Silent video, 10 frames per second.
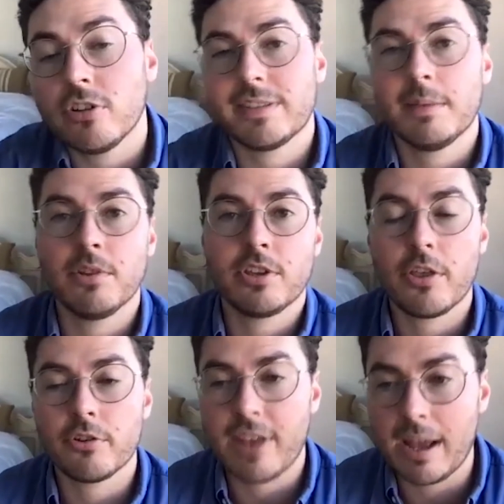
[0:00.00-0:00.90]
it to some of the
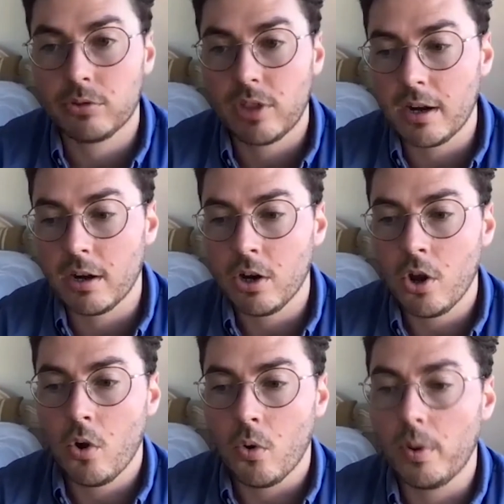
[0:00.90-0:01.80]
others out there,
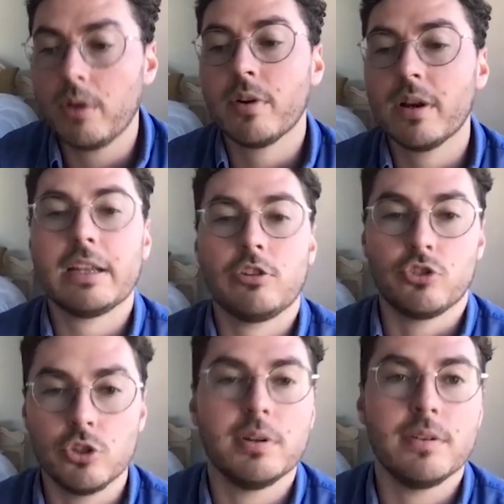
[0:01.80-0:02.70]
we really
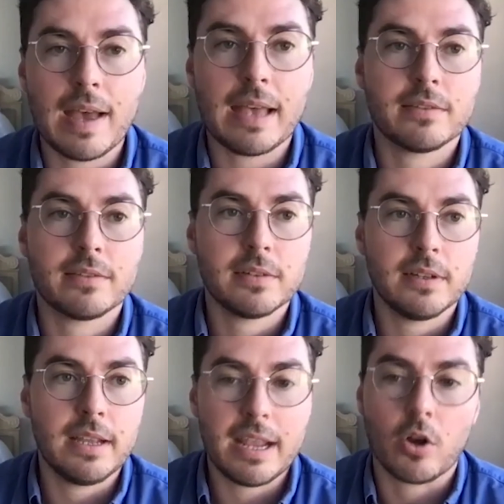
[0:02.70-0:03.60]
do invest
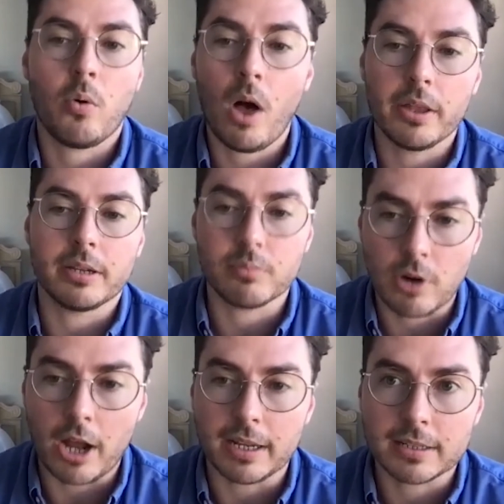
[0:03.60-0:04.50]
in a quality
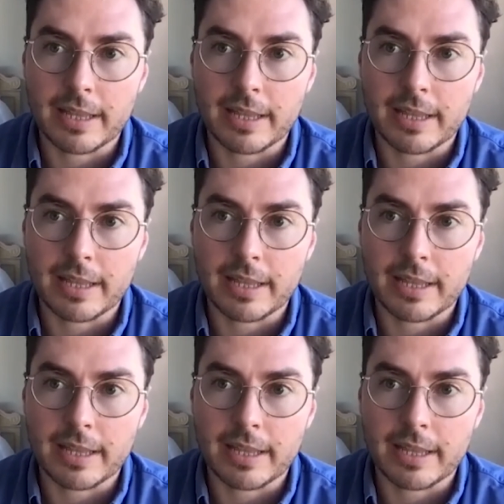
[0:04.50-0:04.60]
product.